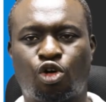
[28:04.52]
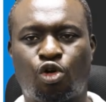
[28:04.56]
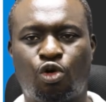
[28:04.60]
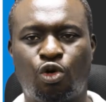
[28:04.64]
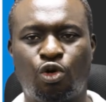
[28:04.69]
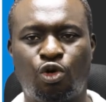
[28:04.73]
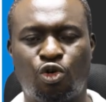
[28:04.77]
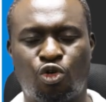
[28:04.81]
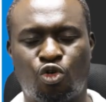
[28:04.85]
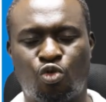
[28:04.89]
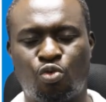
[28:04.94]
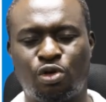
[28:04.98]

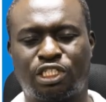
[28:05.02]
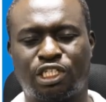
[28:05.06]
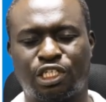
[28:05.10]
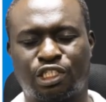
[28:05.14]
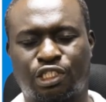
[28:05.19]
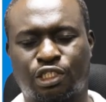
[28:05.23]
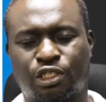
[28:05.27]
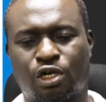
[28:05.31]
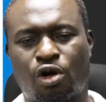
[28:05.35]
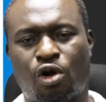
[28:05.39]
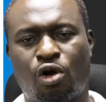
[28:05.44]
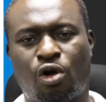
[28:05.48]
hollow, which
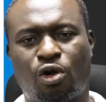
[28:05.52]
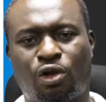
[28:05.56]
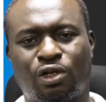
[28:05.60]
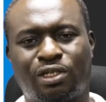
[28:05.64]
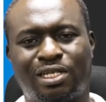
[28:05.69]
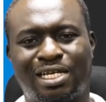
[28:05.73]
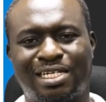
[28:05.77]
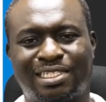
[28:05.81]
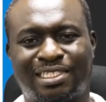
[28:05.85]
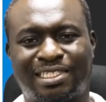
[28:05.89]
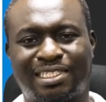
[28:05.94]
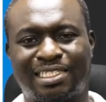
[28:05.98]
is
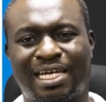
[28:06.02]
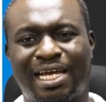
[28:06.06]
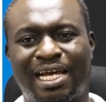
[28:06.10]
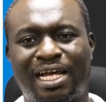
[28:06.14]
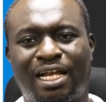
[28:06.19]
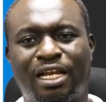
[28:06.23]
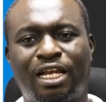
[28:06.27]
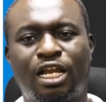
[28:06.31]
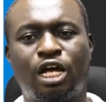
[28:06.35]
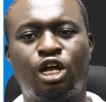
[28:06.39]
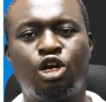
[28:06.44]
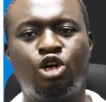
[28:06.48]
called the
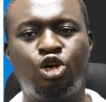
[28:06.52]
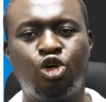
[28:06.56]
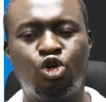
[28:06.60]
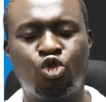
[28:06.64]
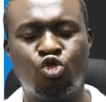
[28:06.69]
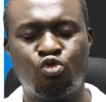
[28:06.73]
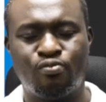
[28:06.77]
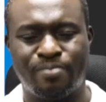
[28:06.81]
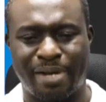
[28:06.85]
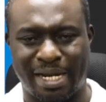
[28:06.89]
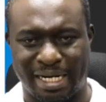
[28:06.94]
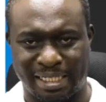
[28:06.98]
cell
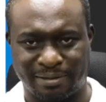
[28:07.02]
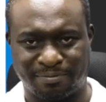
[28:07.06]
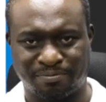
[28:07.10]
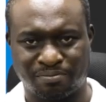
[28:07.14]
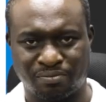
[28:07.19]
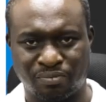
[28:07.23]
lumen.